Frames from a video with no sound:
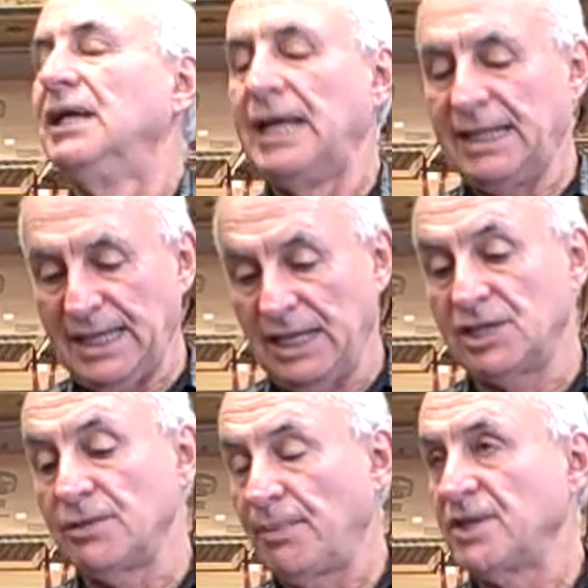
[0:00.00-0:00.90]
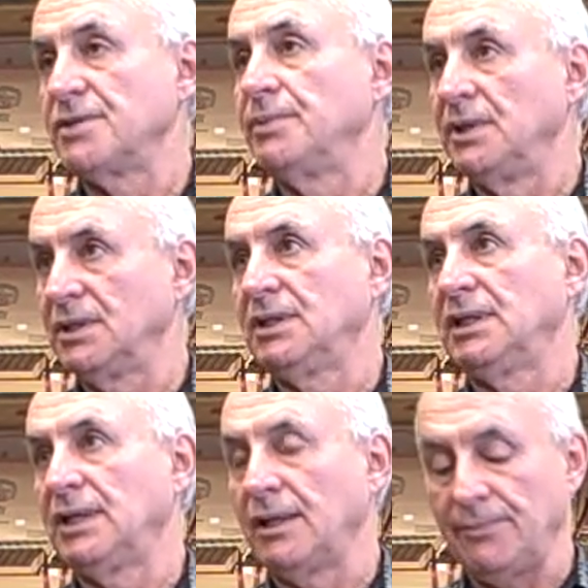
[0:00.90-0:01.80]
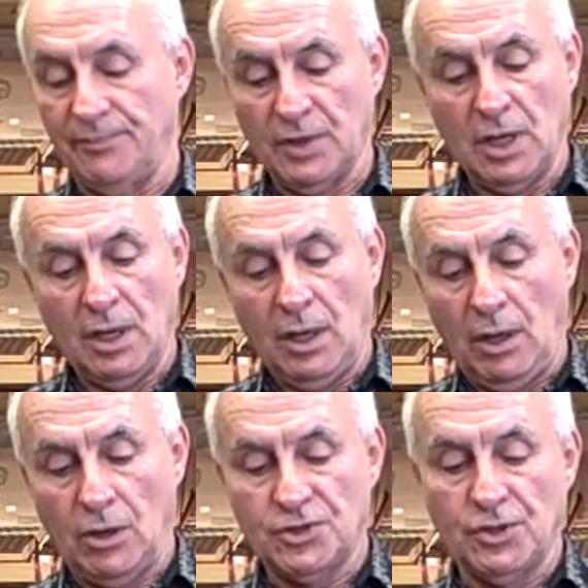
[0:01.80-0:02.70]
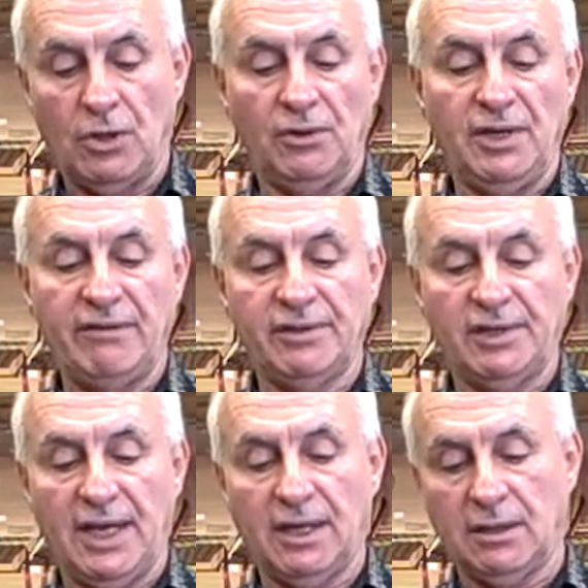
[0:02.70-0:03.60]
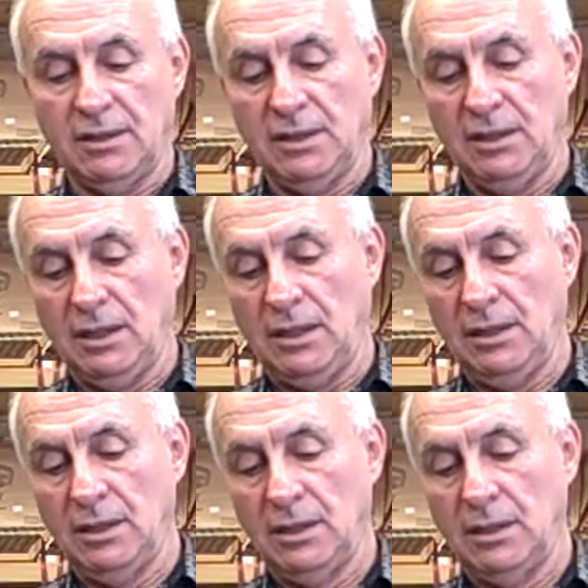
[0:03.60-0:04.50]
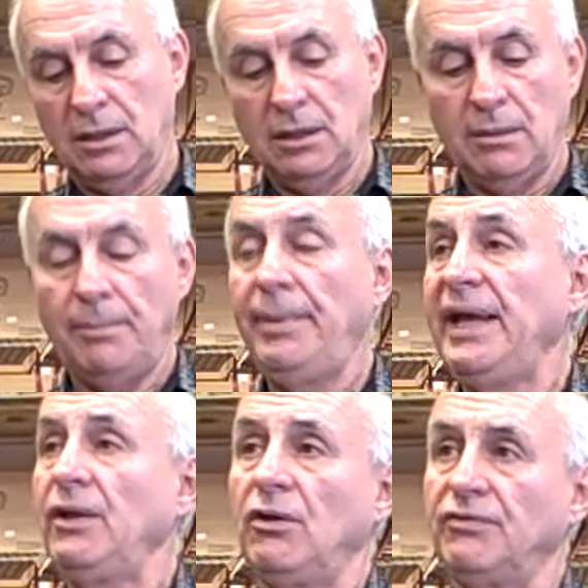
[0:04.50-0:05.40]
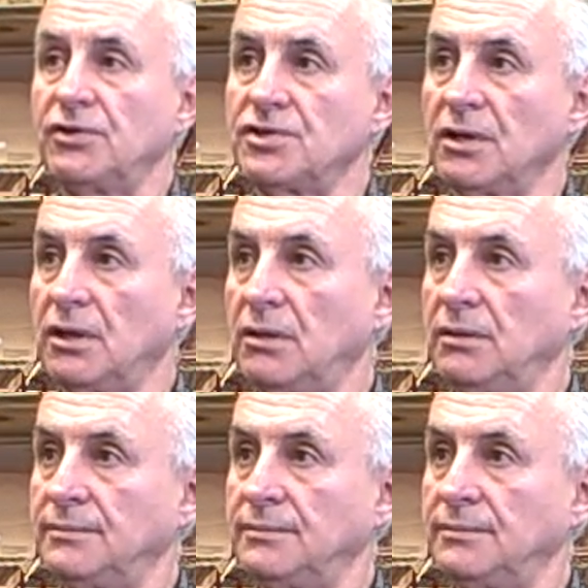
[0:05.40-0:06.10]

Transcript: and it's a possibility, yeah. Also, never take the band off your cigar,